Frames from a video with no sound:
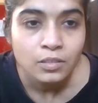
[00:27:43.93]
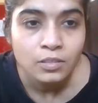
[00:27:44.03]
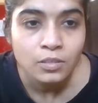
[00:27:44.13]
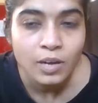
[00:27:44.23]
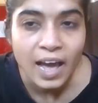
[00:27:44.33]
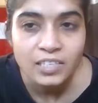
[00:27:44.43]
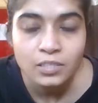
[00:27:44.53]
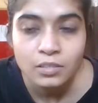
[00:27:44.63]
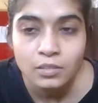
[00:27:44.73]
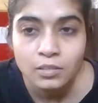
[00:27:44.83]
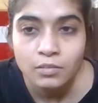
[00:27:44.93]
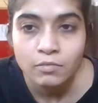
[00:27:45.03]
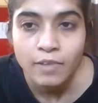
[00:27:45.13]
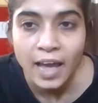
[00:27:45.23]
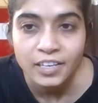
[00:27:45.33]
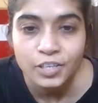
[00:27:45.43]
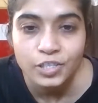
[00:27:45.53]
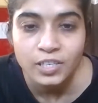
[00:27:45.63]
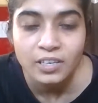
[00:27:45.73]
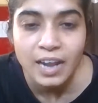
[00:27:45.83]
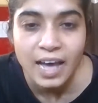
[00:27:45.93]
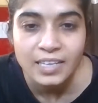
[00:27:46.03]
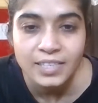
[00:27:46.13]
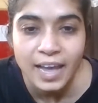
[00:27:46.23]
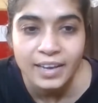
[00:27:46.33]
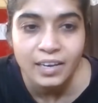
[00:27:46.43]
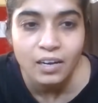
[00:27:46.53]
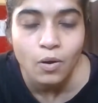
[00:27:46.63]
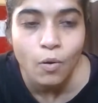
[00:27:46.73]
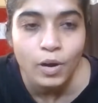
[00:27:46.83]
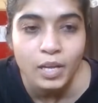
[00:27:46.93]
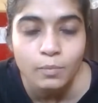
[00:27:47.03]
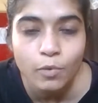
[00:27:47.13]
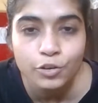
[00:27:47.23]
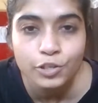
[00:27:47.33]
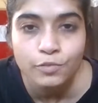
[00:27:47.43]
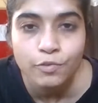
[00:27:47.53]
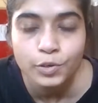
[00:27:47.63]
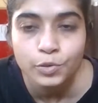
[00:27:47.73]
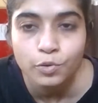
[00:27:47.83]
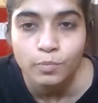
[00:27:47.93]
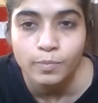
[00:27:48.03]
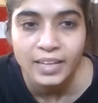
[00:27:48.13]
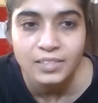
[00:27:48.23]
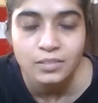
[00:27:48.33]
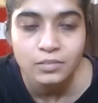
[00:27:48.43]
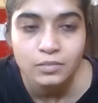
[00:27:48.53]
So last variation, last cycle, holding posture for 2 breaths.